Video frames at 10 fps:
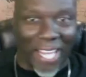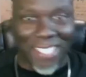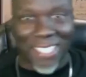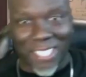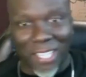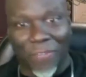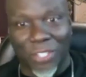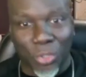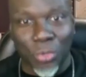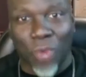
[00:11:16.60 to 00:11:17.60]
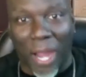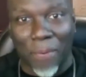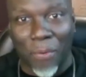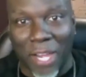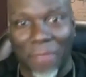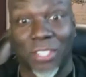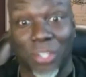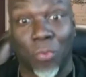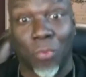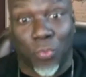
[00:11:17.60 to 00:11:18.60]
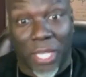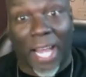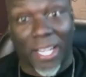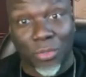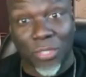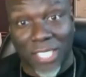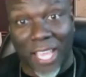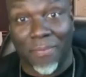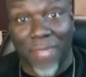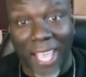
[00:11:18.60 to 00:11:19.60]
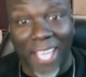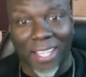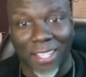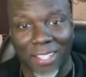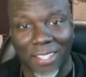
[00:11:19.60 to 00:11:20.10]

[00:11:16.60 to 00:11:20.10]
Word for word: to see if it's too ripe or whatever. So we got to do the same thing.